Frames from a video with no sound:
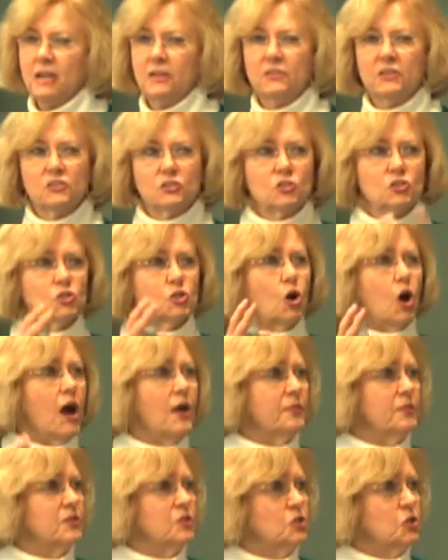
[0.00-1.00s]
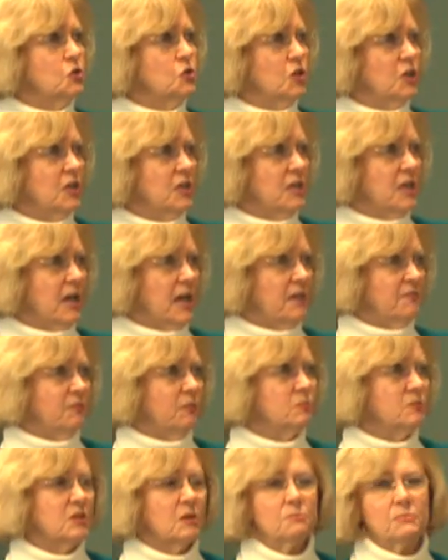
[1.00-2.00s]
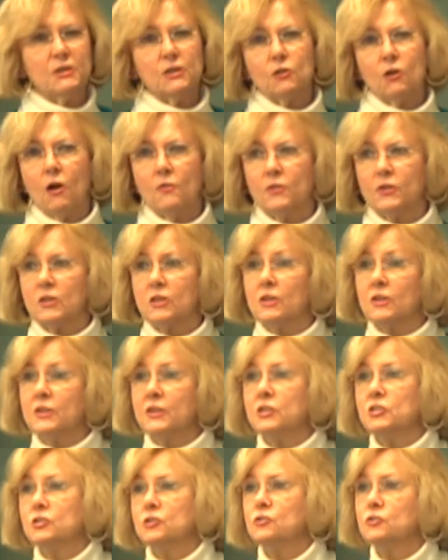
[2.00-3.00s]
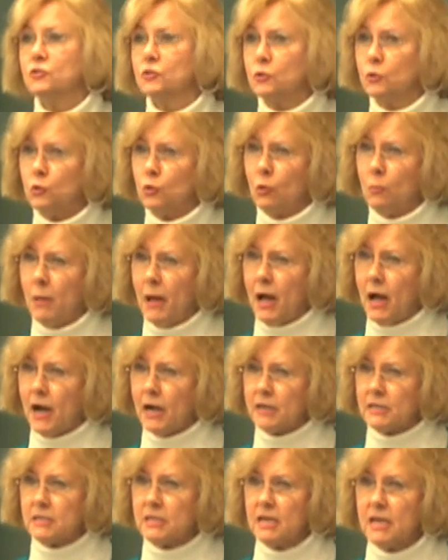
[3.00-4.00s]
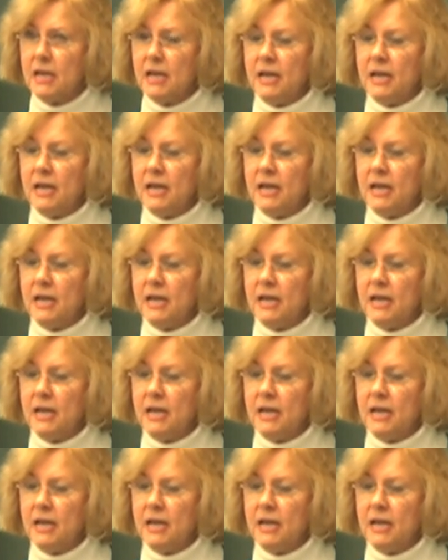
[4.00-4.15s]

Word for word: there's a chart that you can get from something called the Clinician's Toolbox,